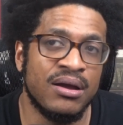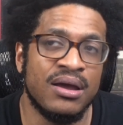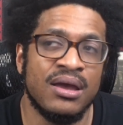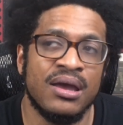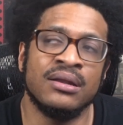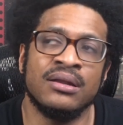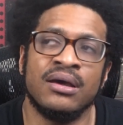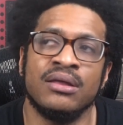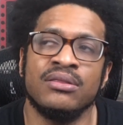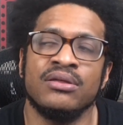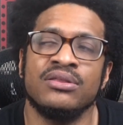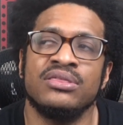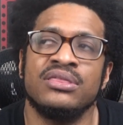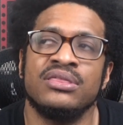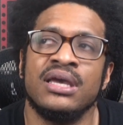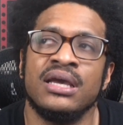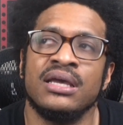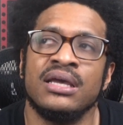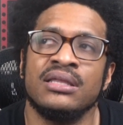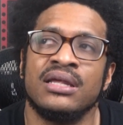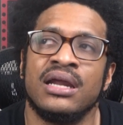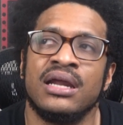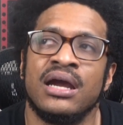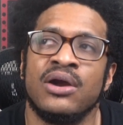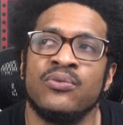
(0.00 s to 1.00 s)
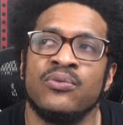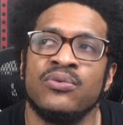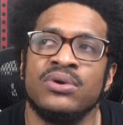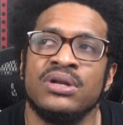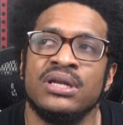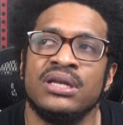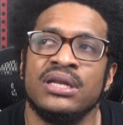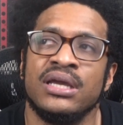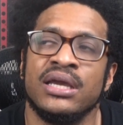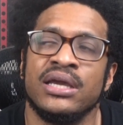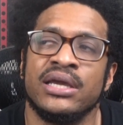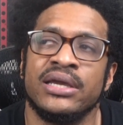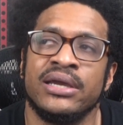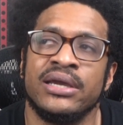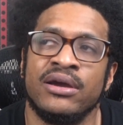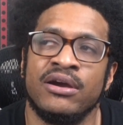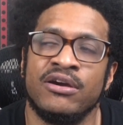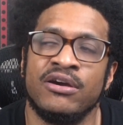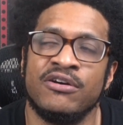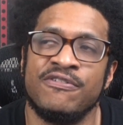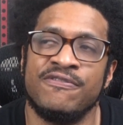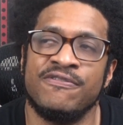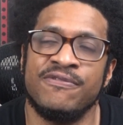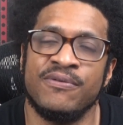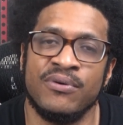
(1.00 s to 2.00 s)
Another thing that I really didn't
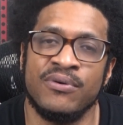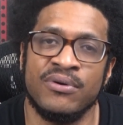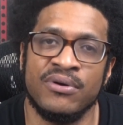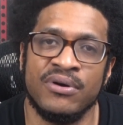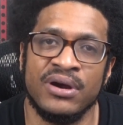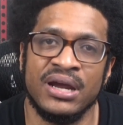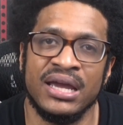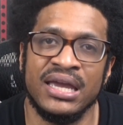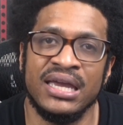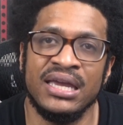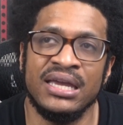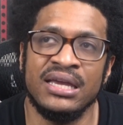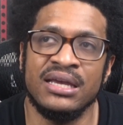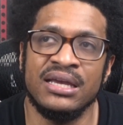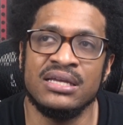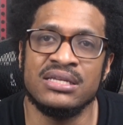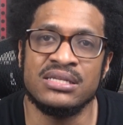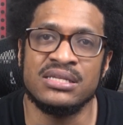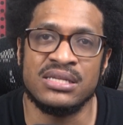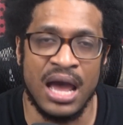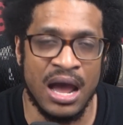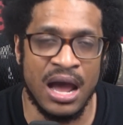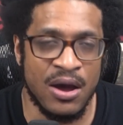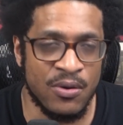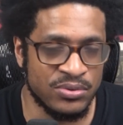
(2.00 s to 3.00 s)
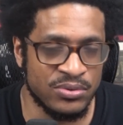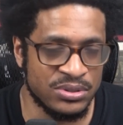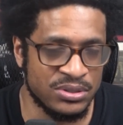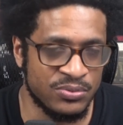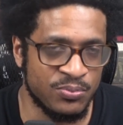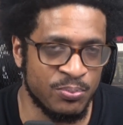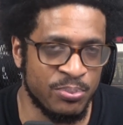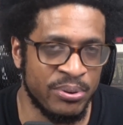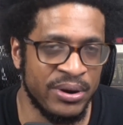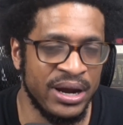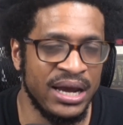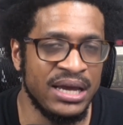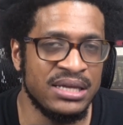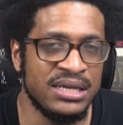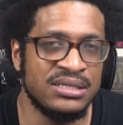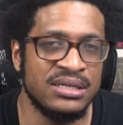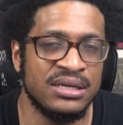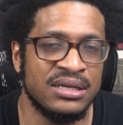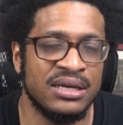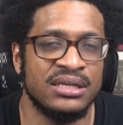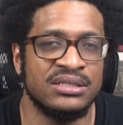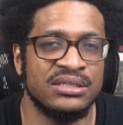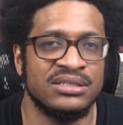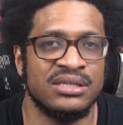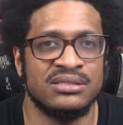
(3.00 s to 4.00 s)
care for is I was
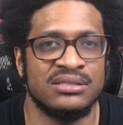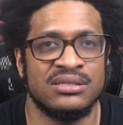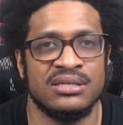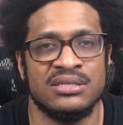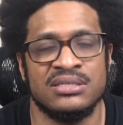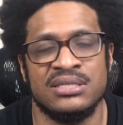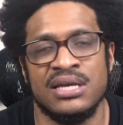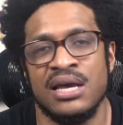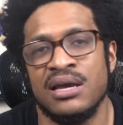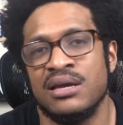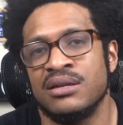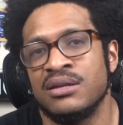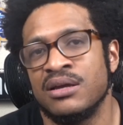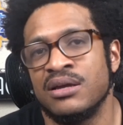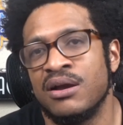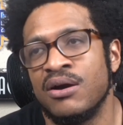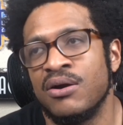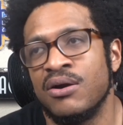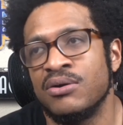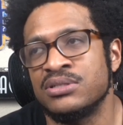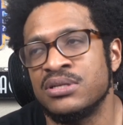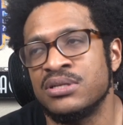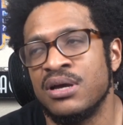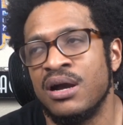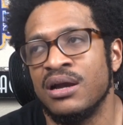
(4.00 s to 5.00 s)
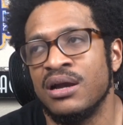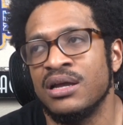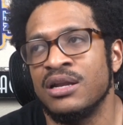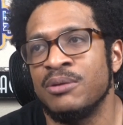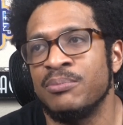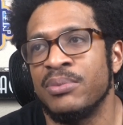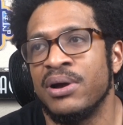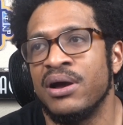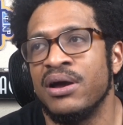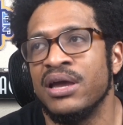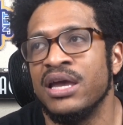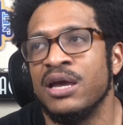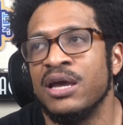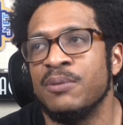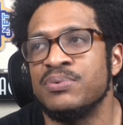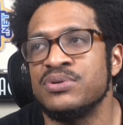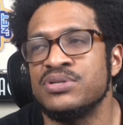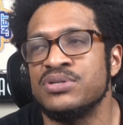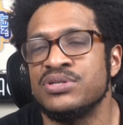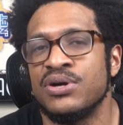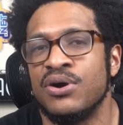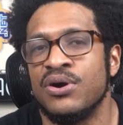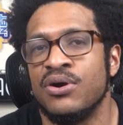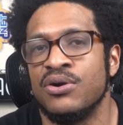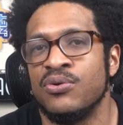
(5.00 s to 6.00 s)
praising it just a second ago, talking about
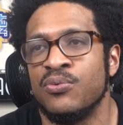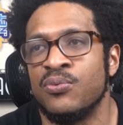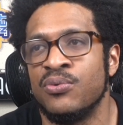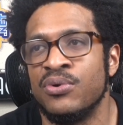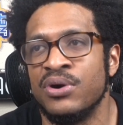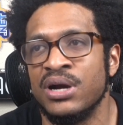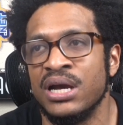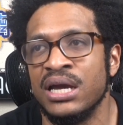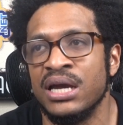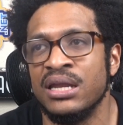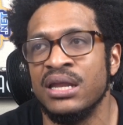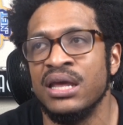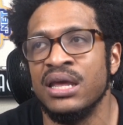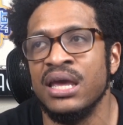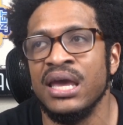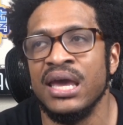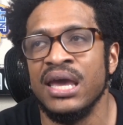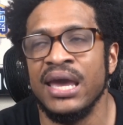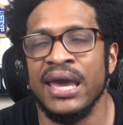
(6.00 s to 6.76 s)
episode one